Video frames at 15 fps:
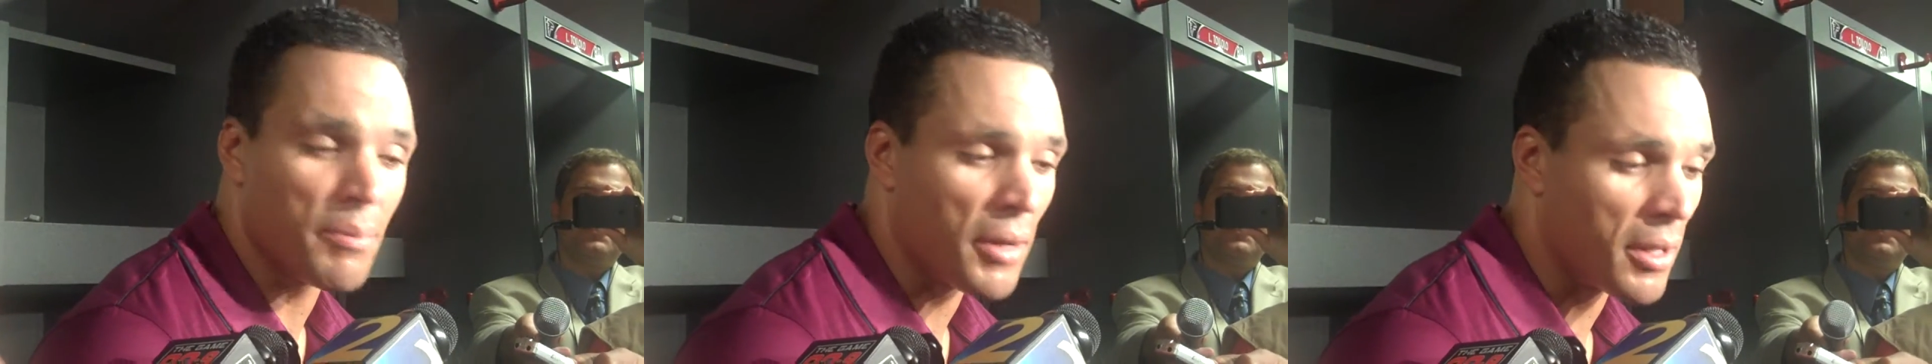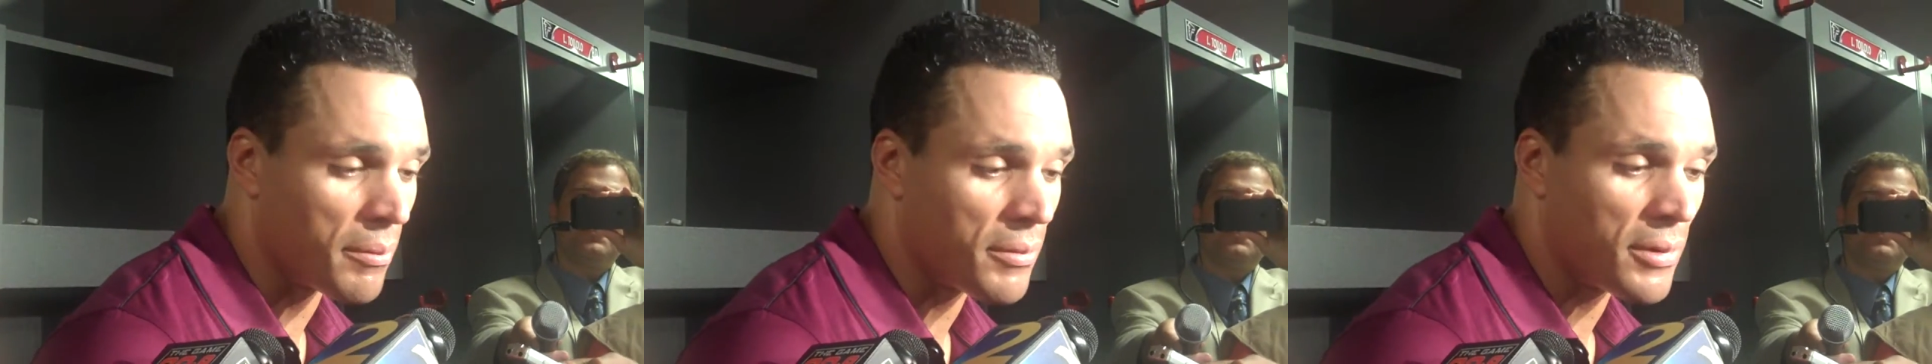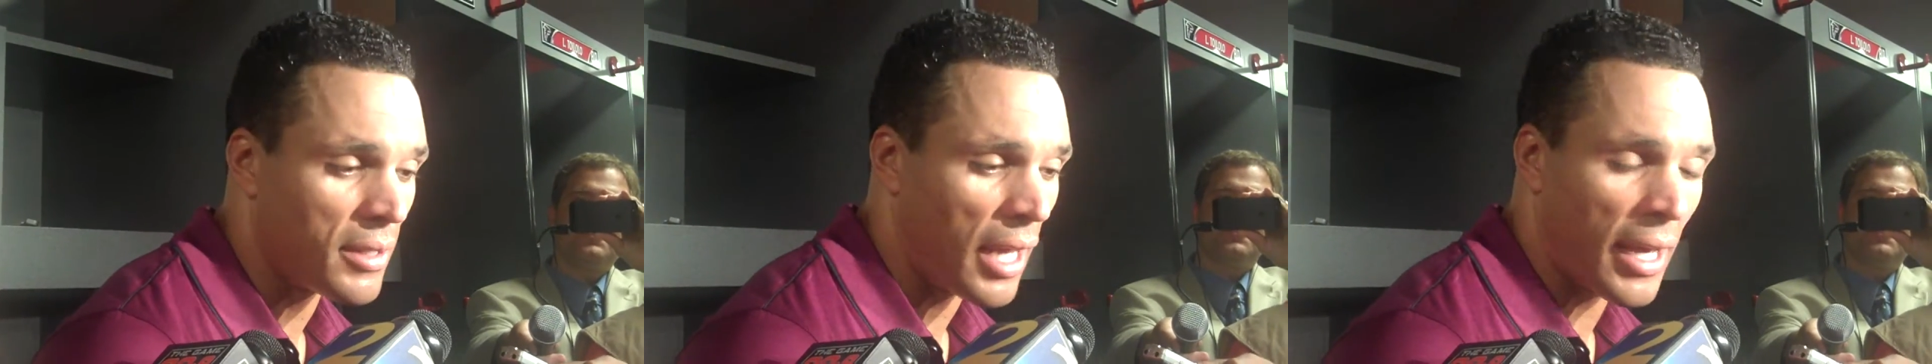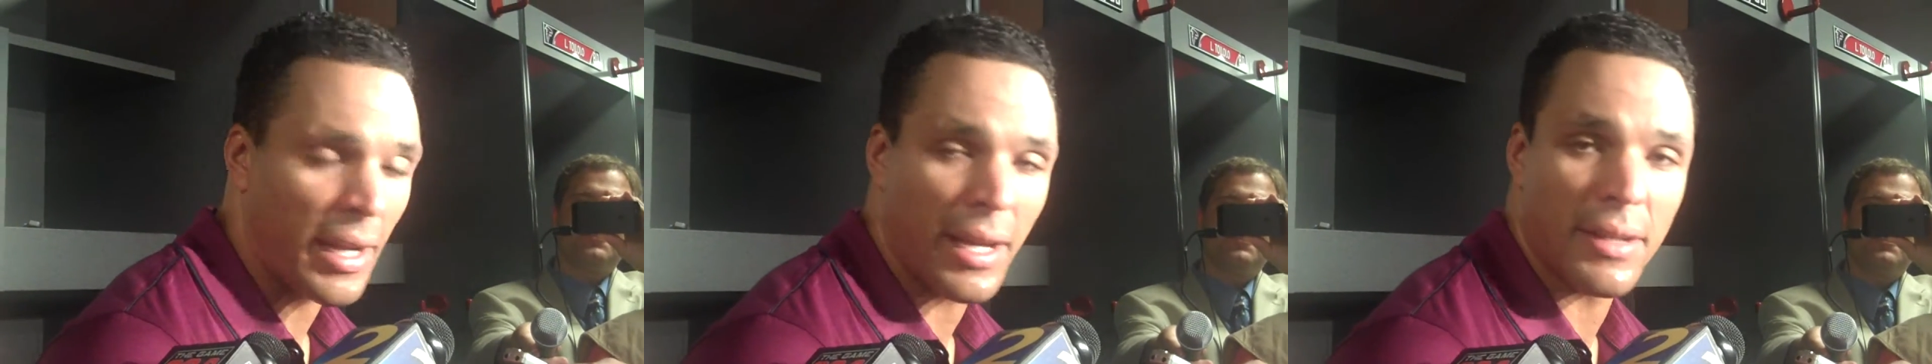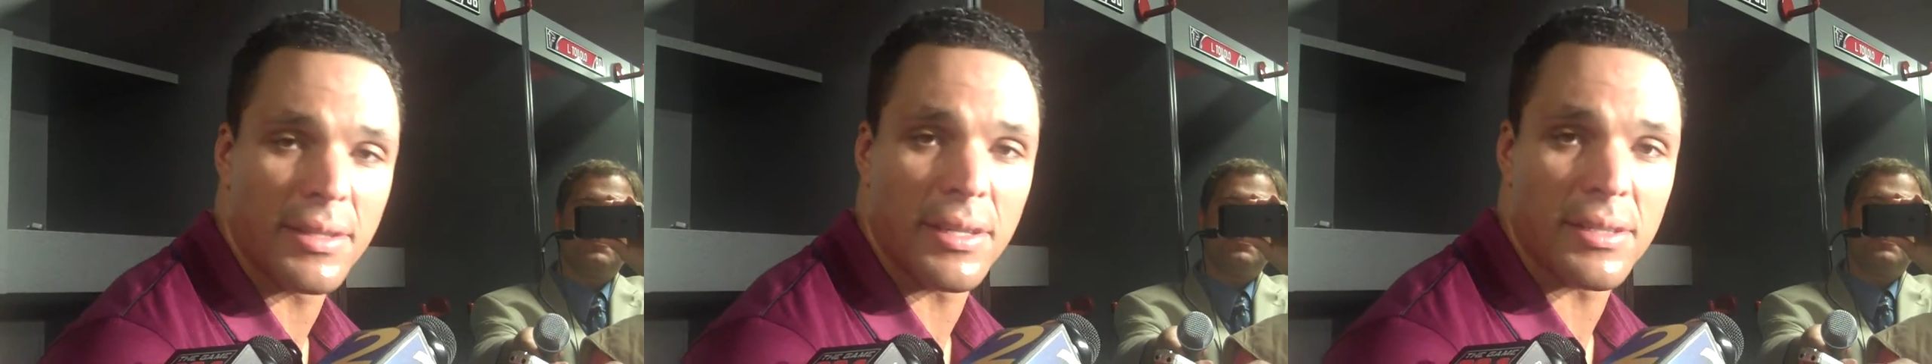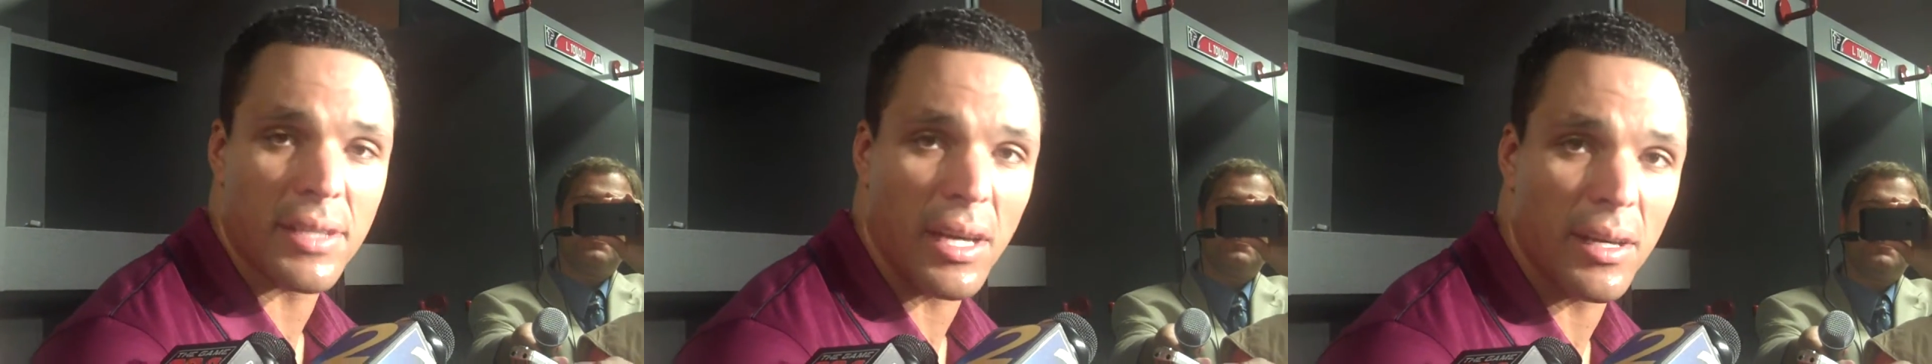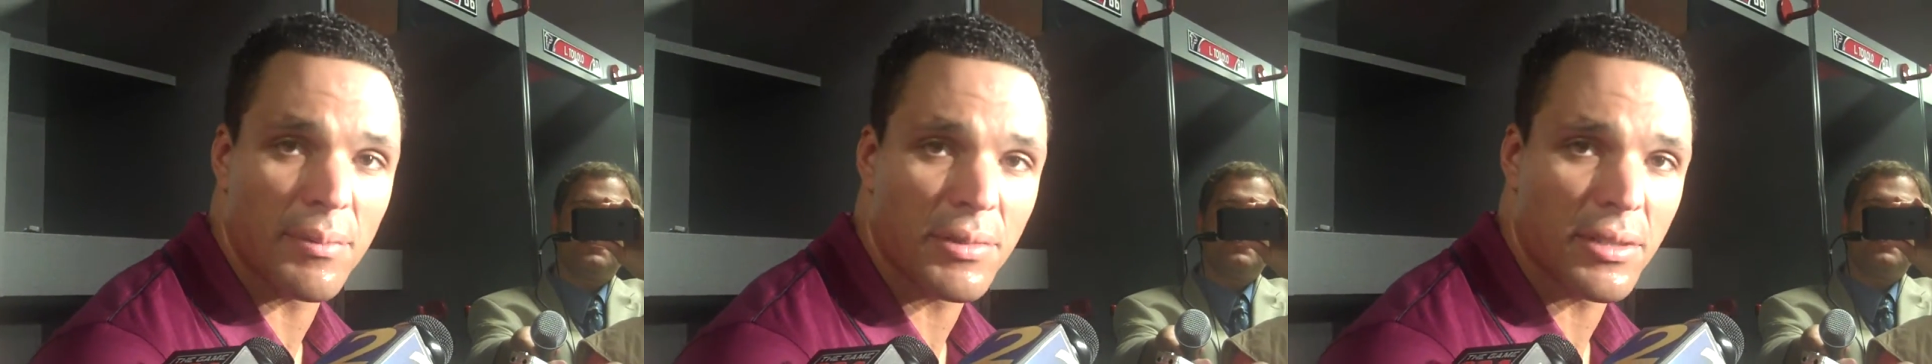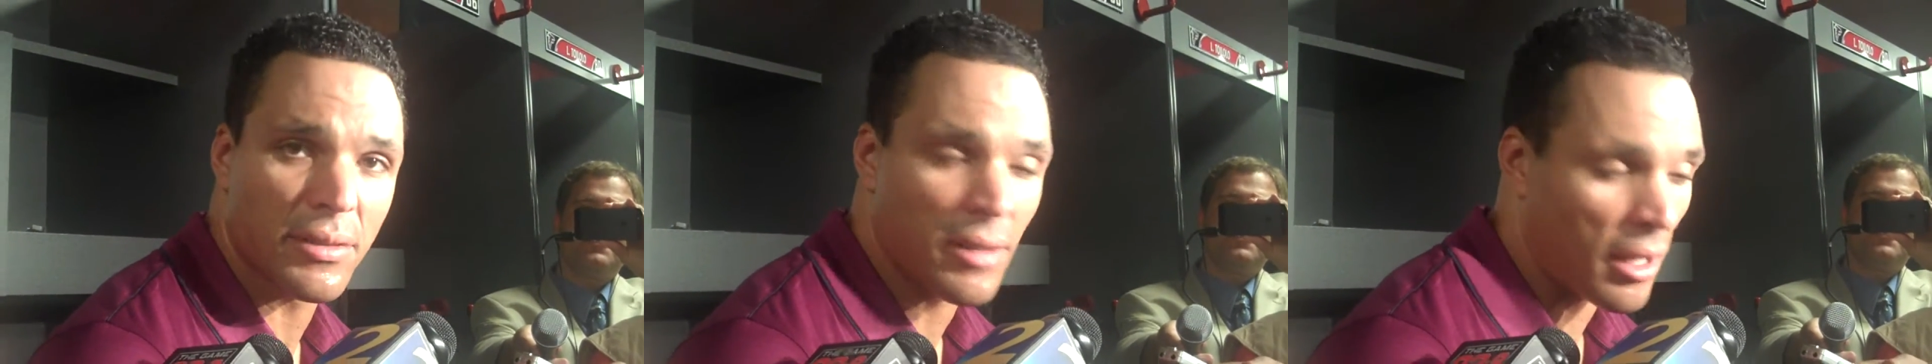beat them nine out of ten
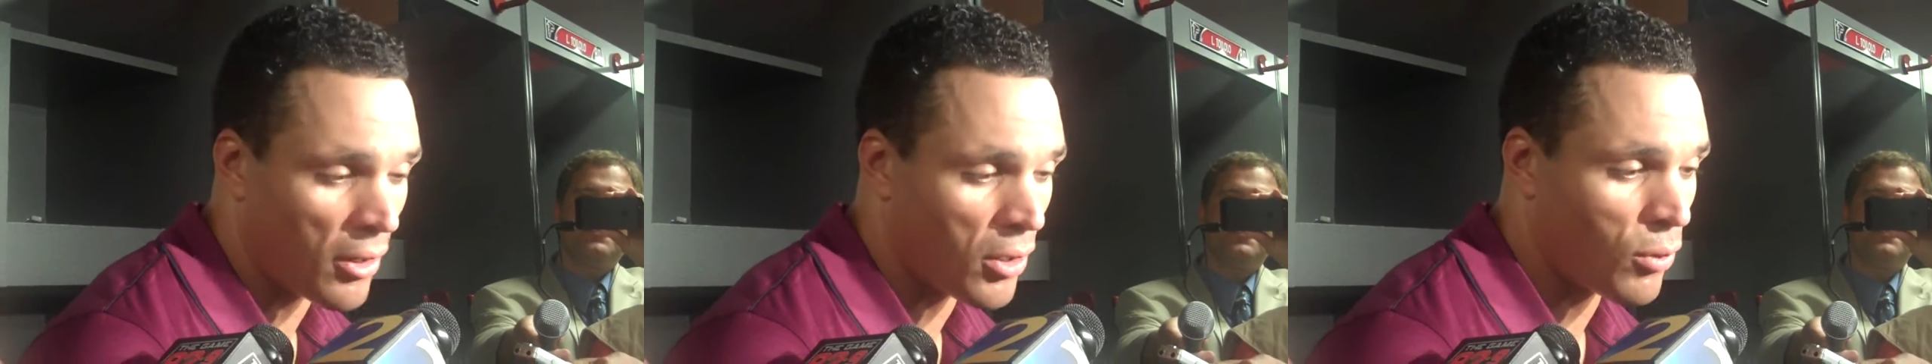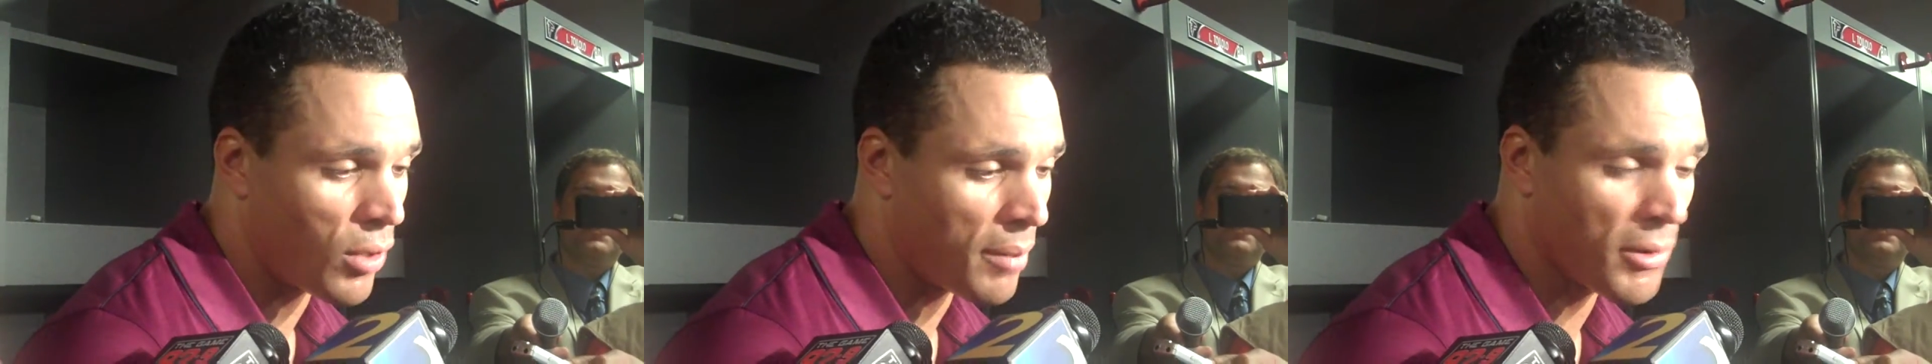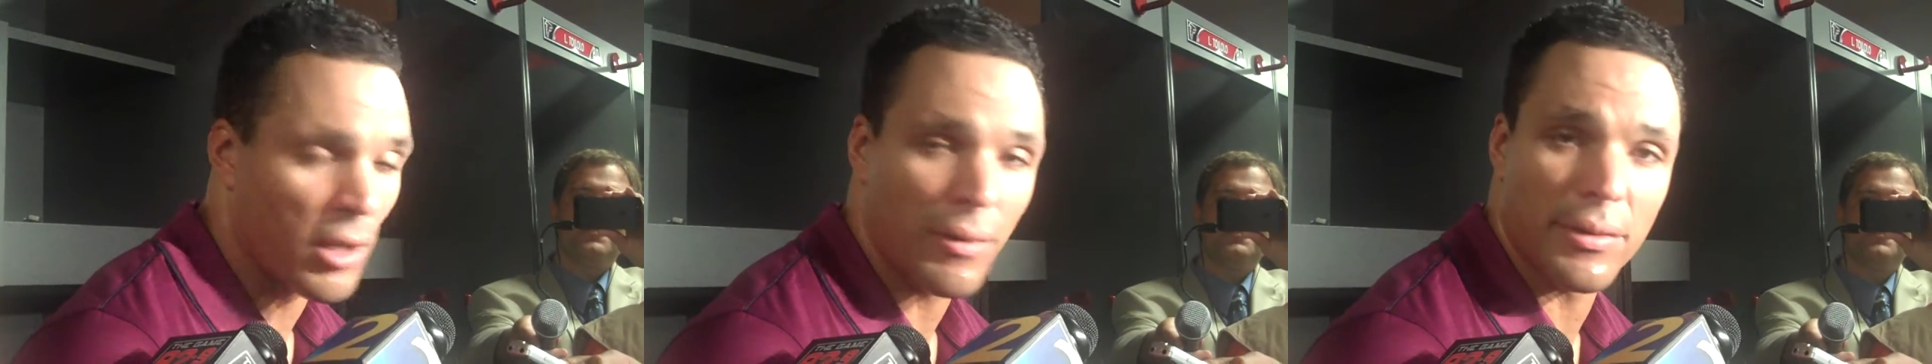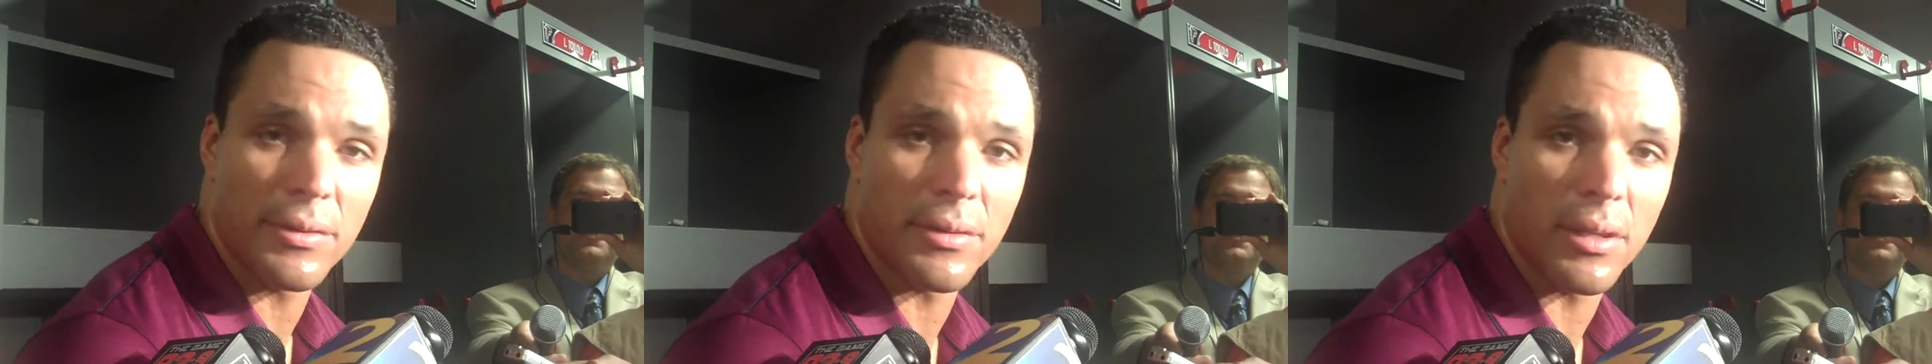times because they don't know where I'm going.